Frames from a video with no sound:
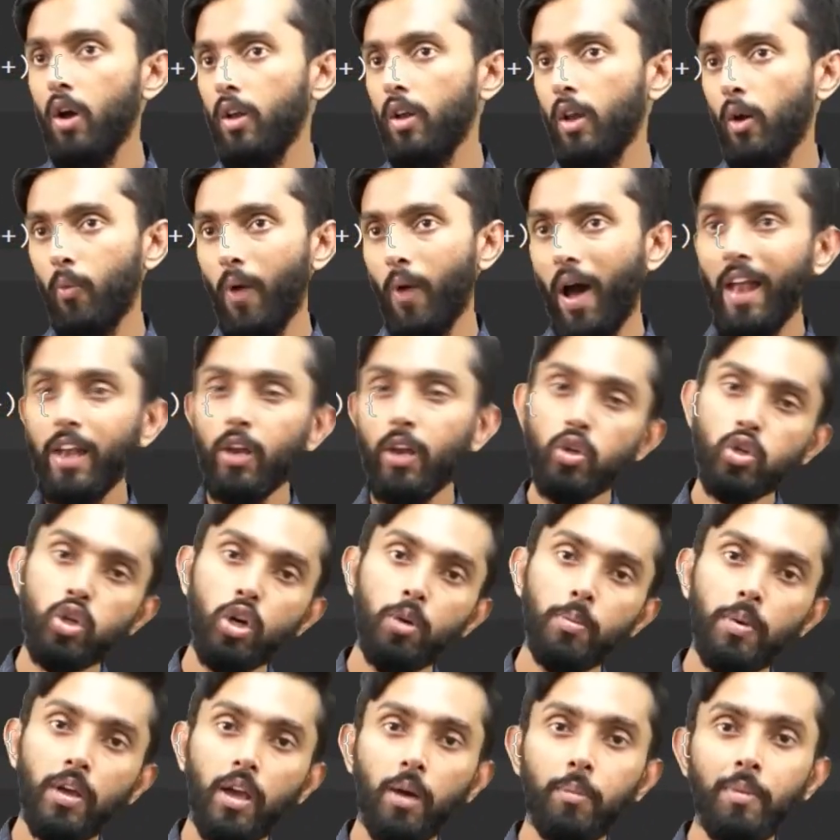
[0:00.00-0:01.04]
Now value
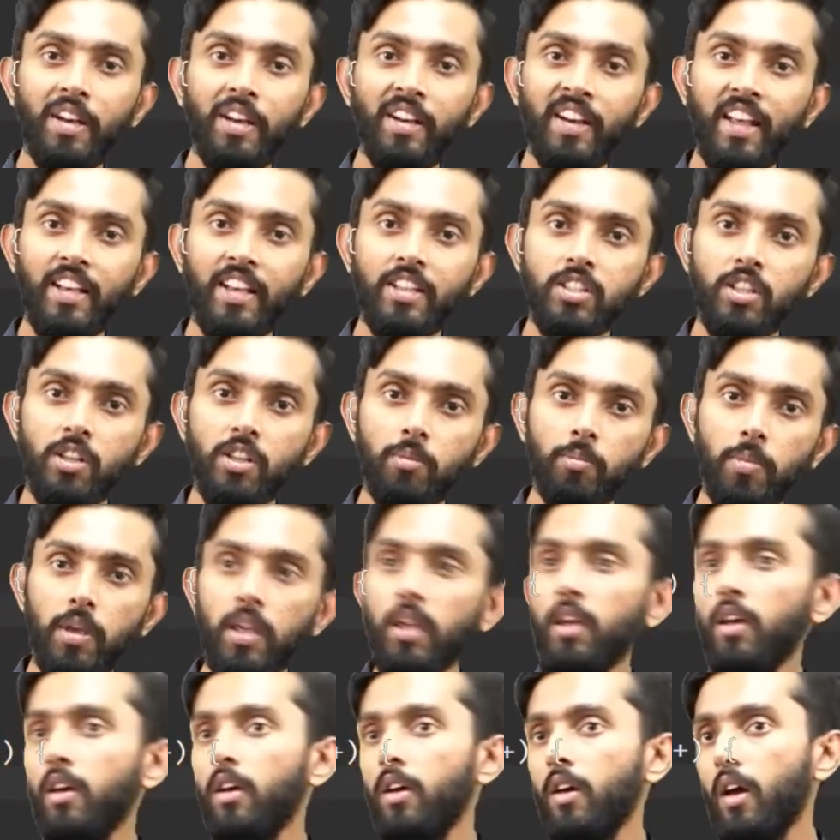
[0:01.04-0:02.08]
should become index in
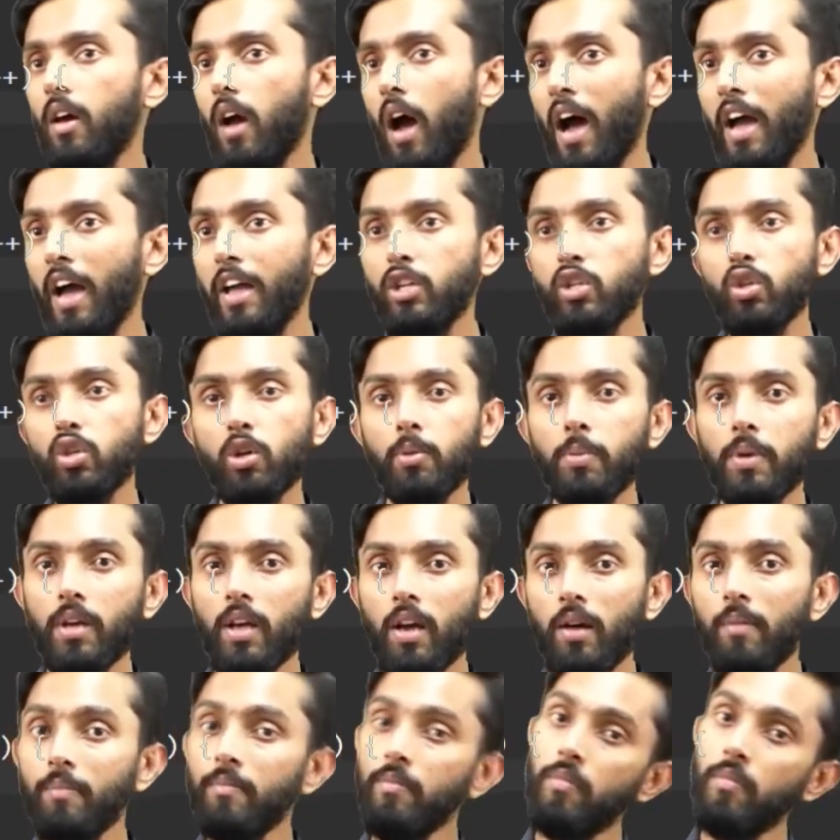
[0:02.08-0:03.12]
B, I should
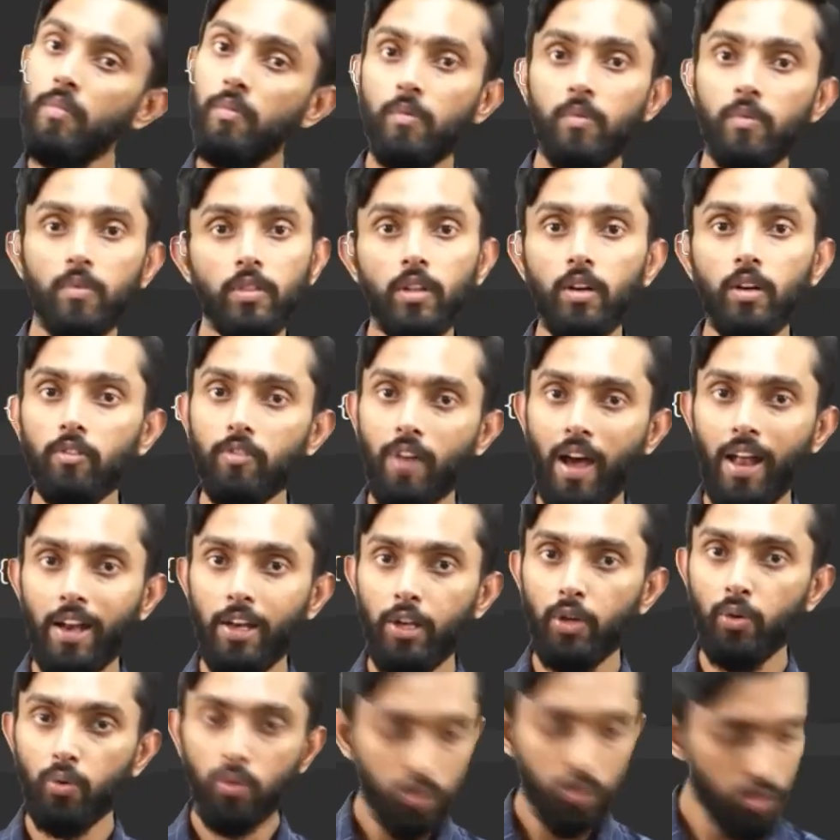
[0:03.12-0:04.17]
become the
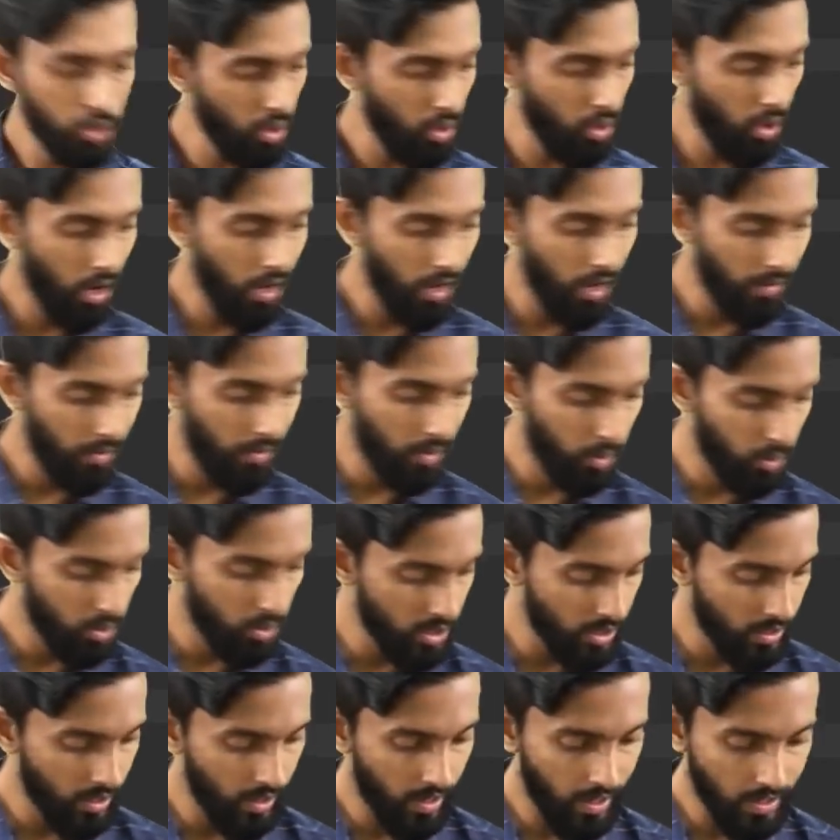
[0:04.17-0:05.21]
value. So, all I will do
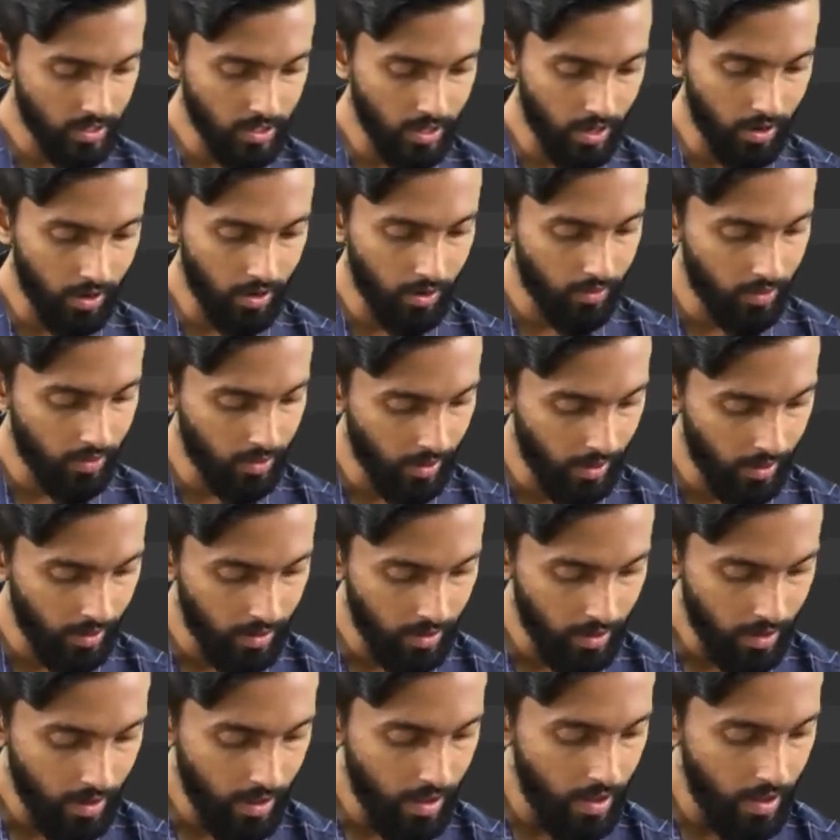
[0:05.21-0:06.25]
is, in the next line I will tell,
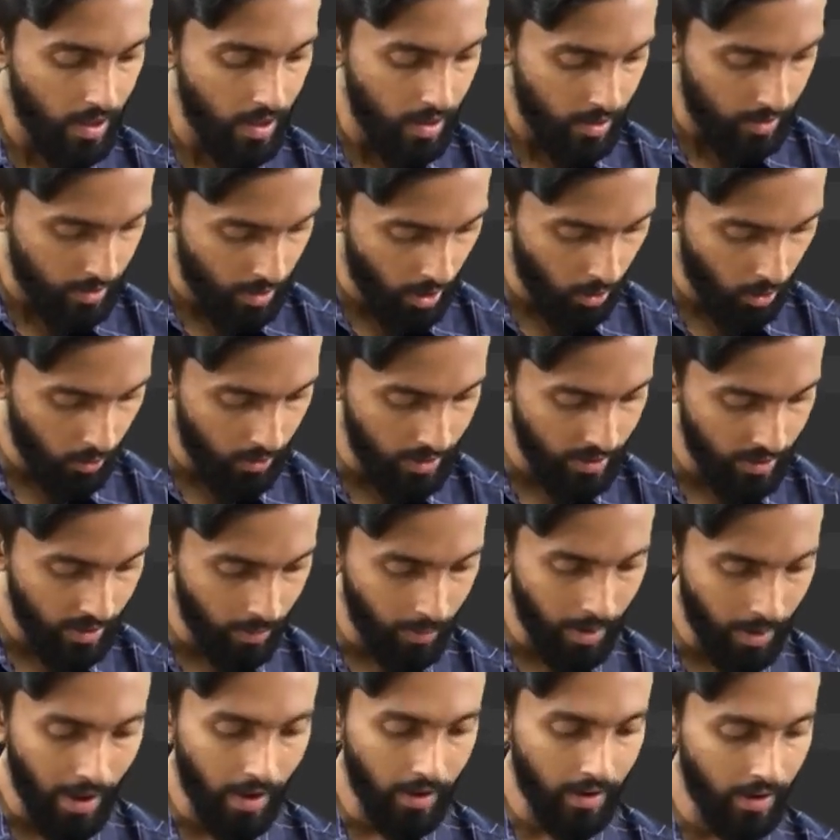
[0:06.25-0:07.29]
now in
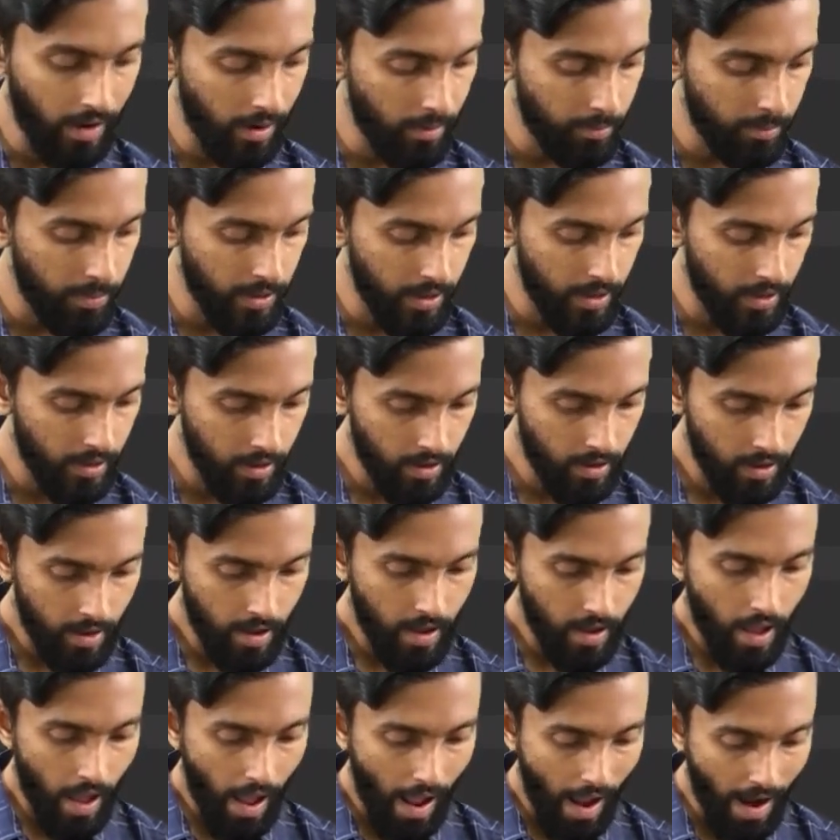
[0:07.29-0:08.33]
my array B,
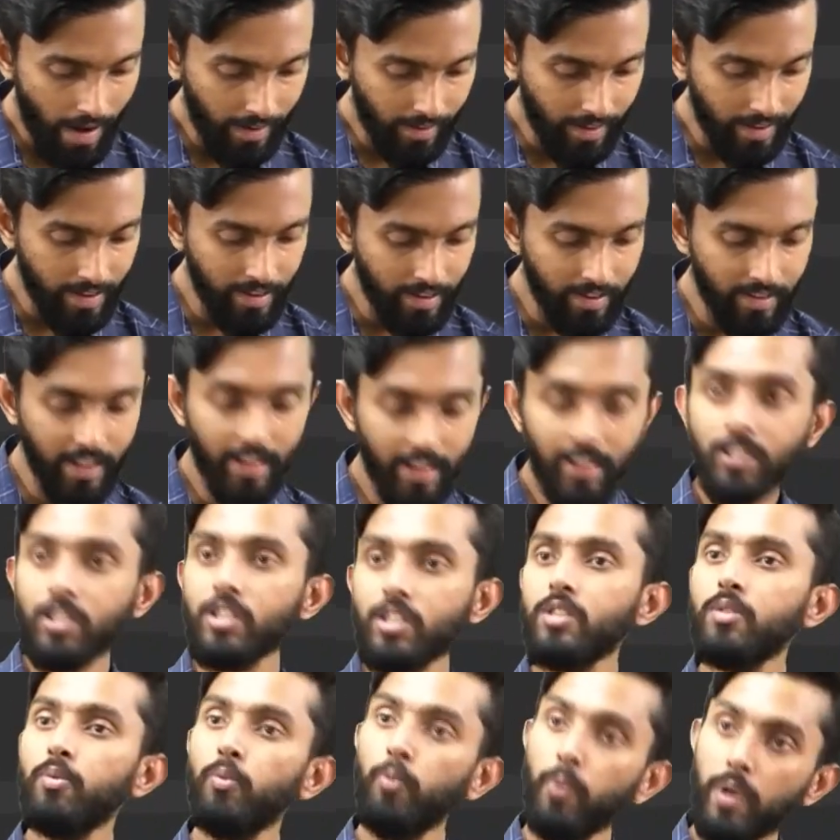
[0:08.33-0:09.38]
at
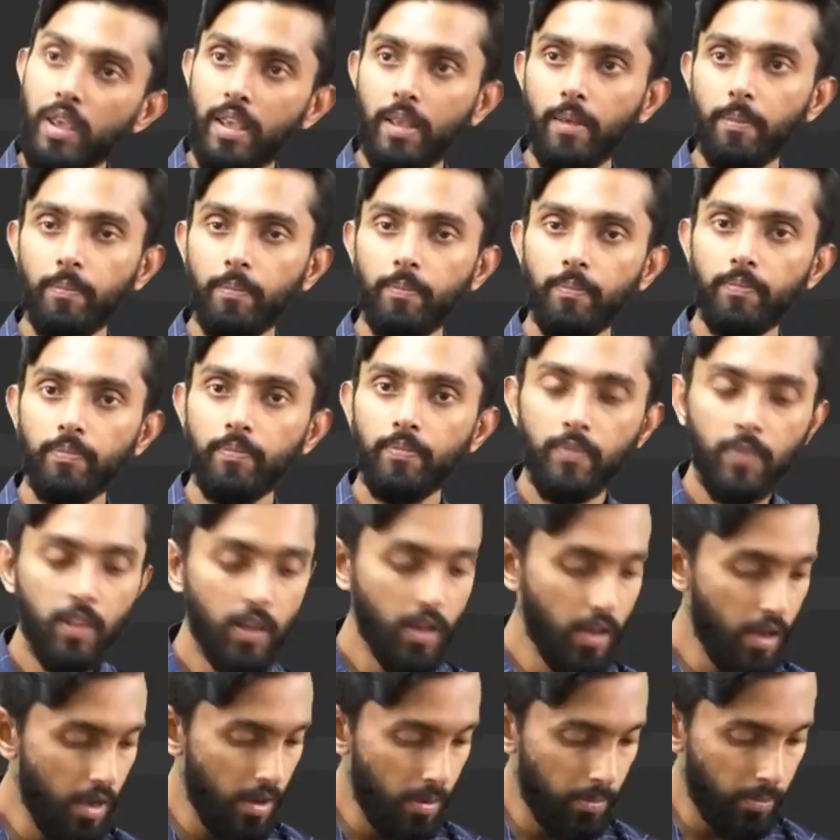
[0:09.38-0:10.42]
index V,
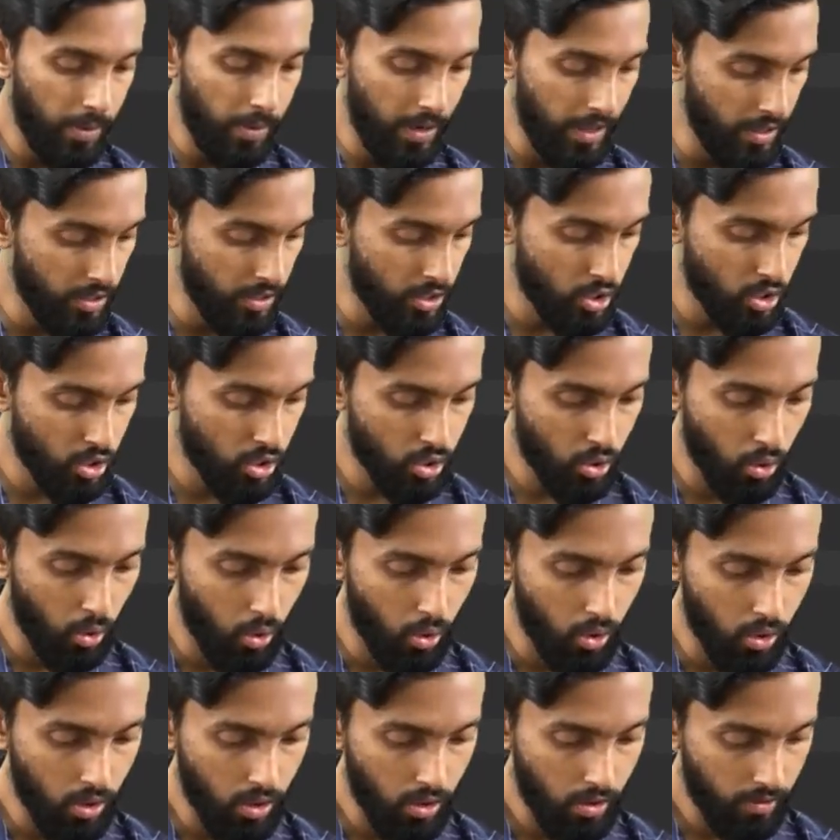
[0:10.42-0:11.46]
please
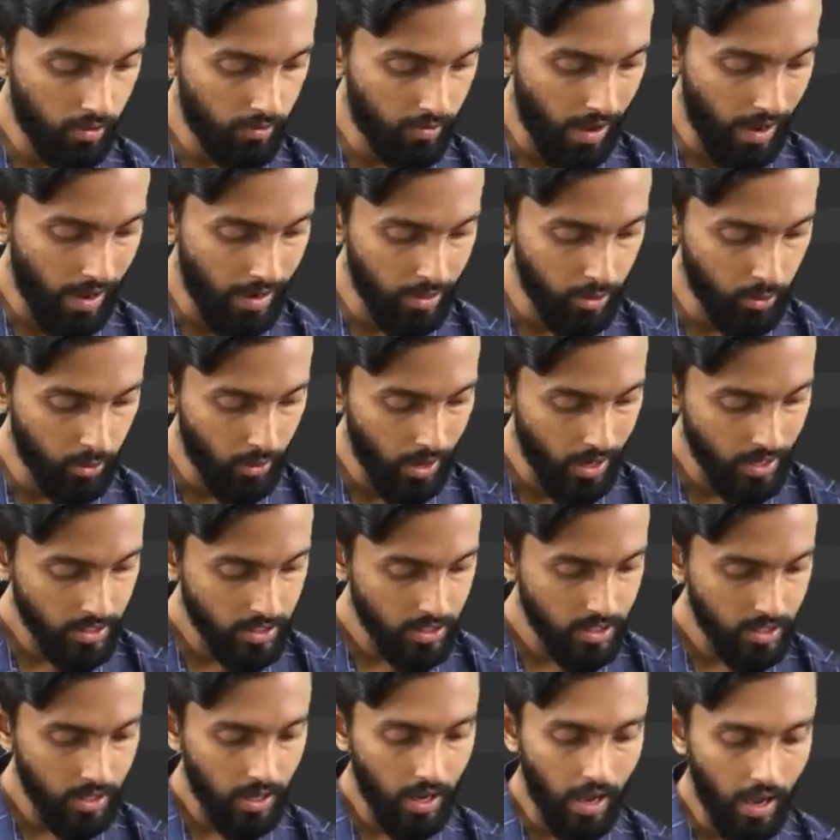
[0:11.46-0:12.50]
store value
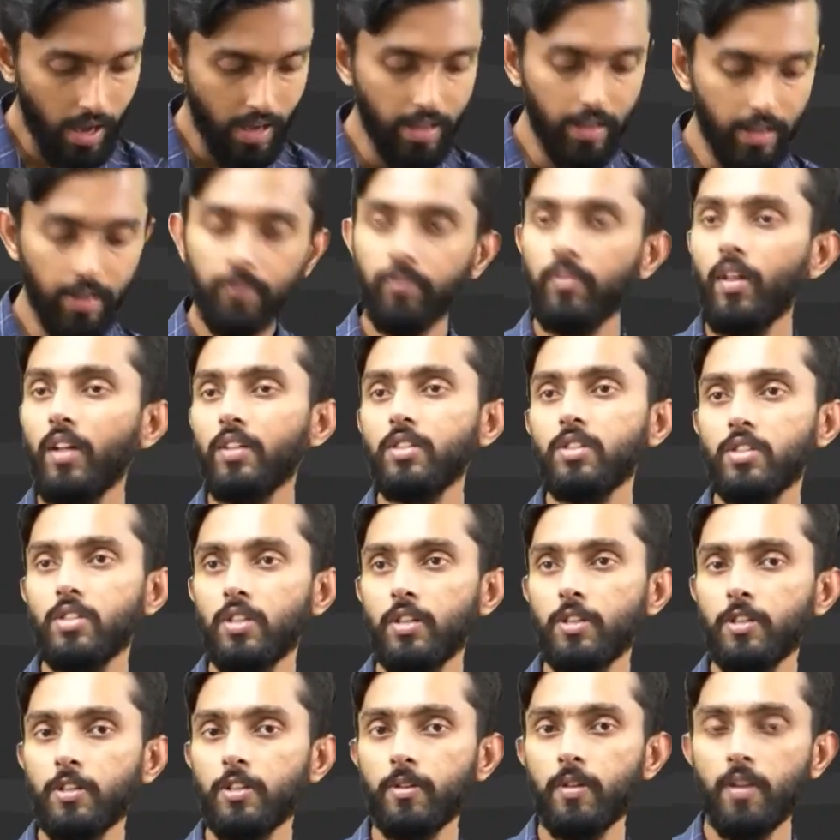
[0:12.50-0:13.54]
as I. That's
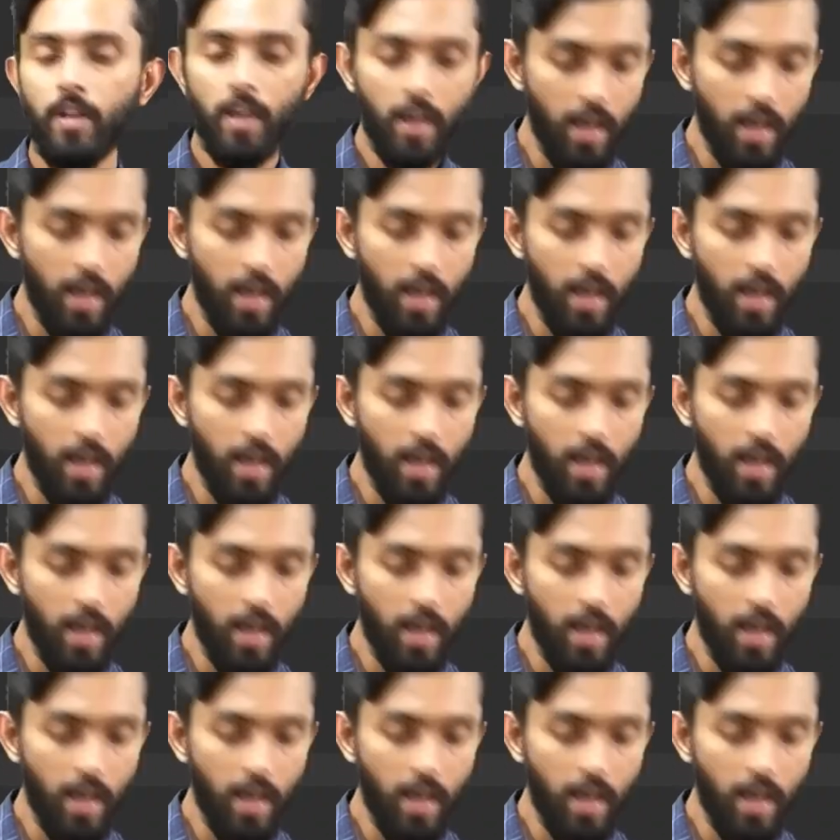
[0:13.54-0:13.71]
it.